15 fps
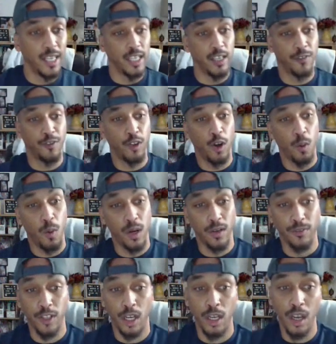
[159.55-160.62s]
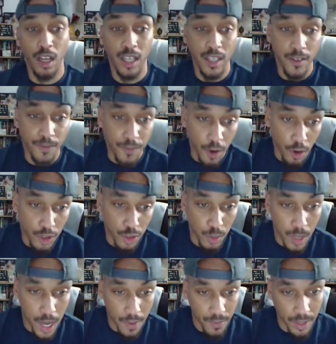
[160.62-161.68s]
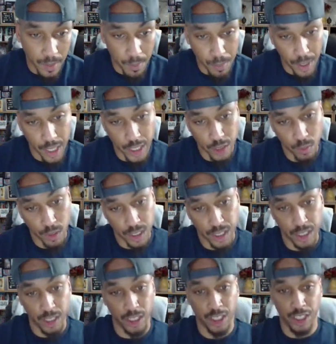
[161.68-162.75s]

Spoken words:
If you're one of the lucky folks who have a pitch which